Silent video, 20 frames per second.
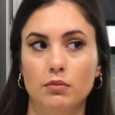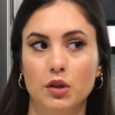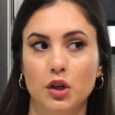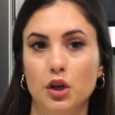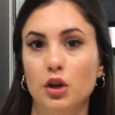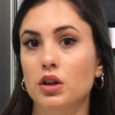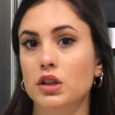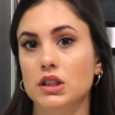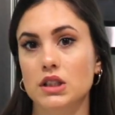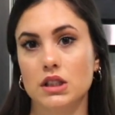
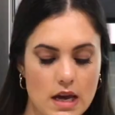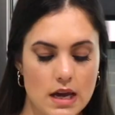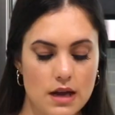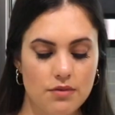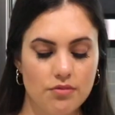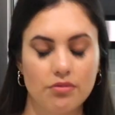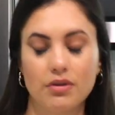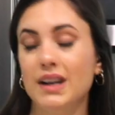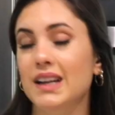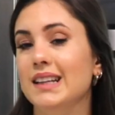cooked.
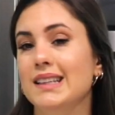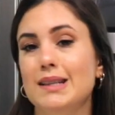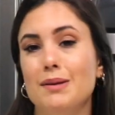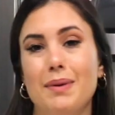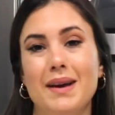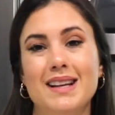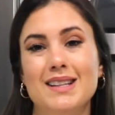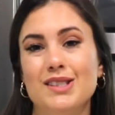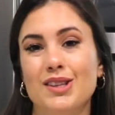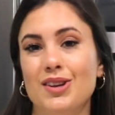It really
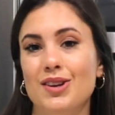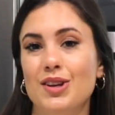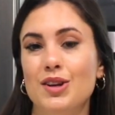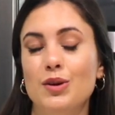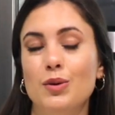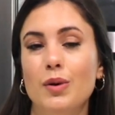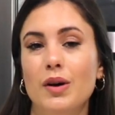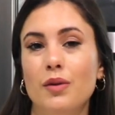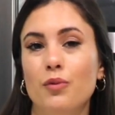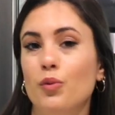depends on
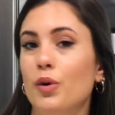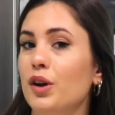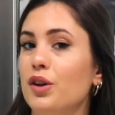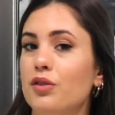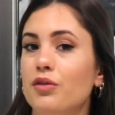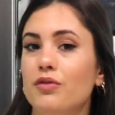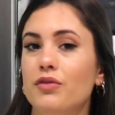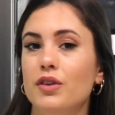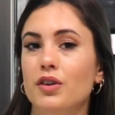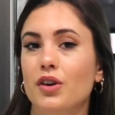you and what
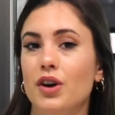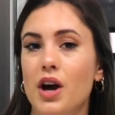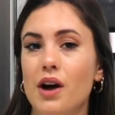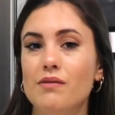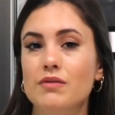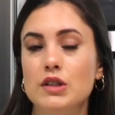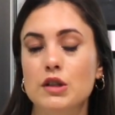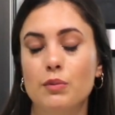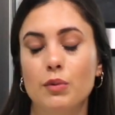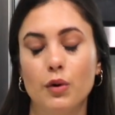you feel
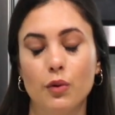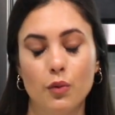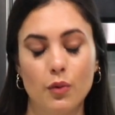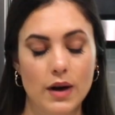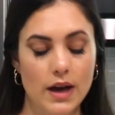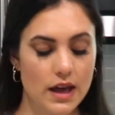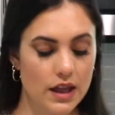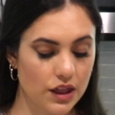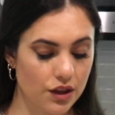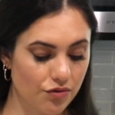comfortable
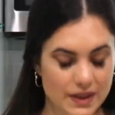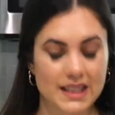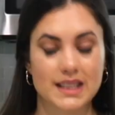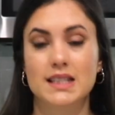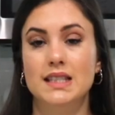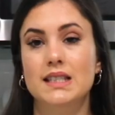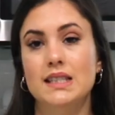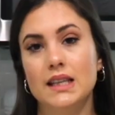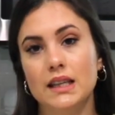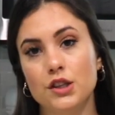with. The
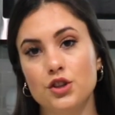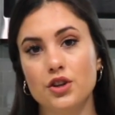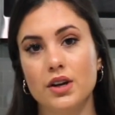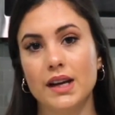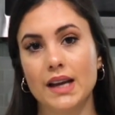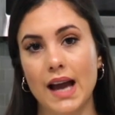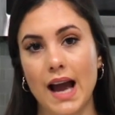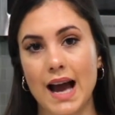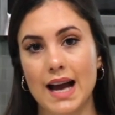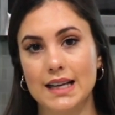
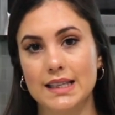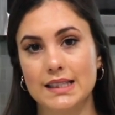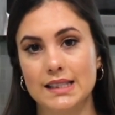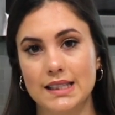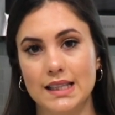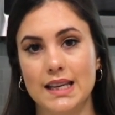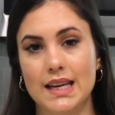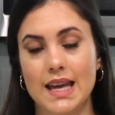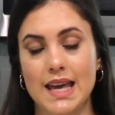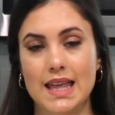citric
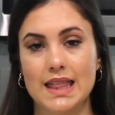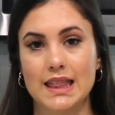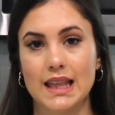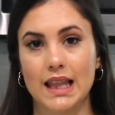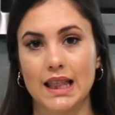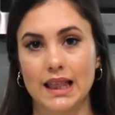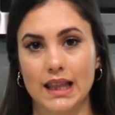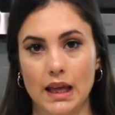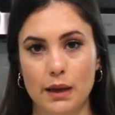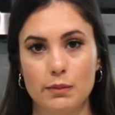acid in the
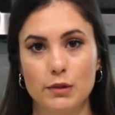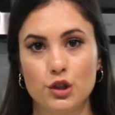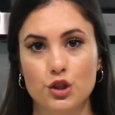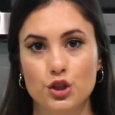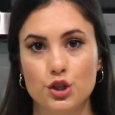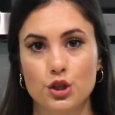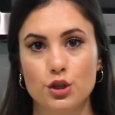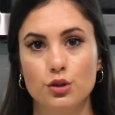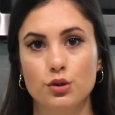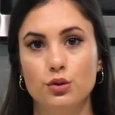lime
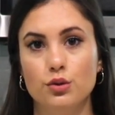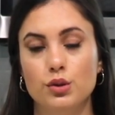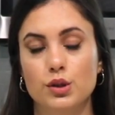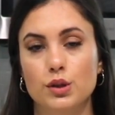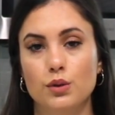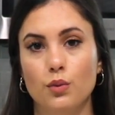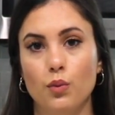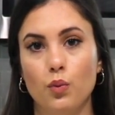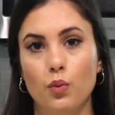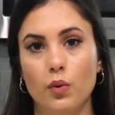
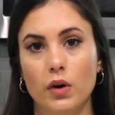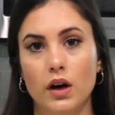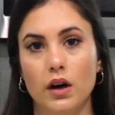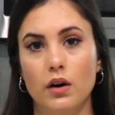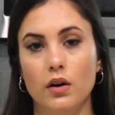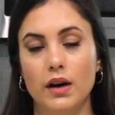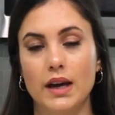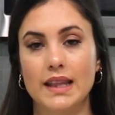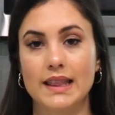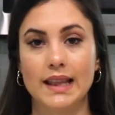juice
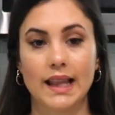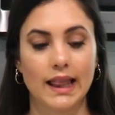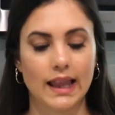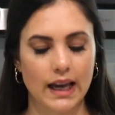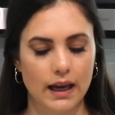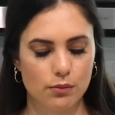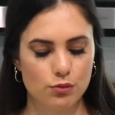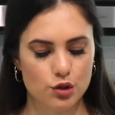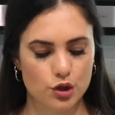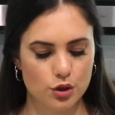
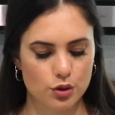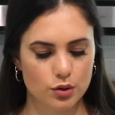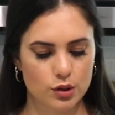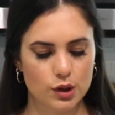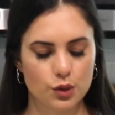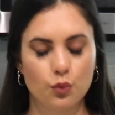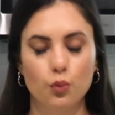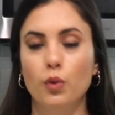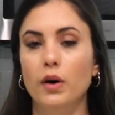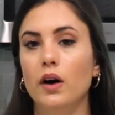
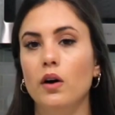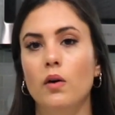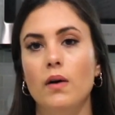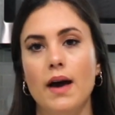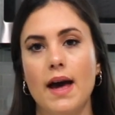will